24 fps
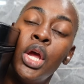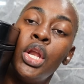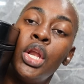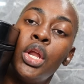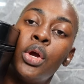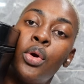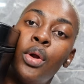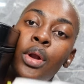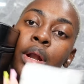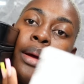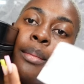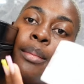
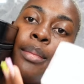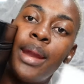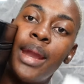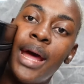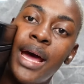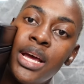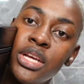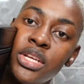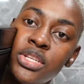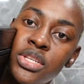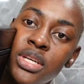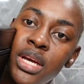Nicola
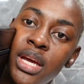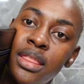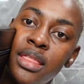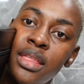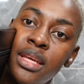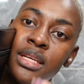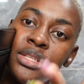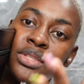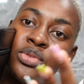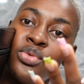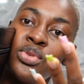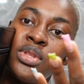brush, I
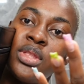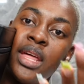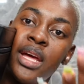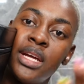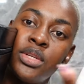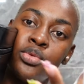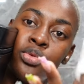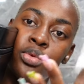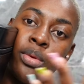think it's that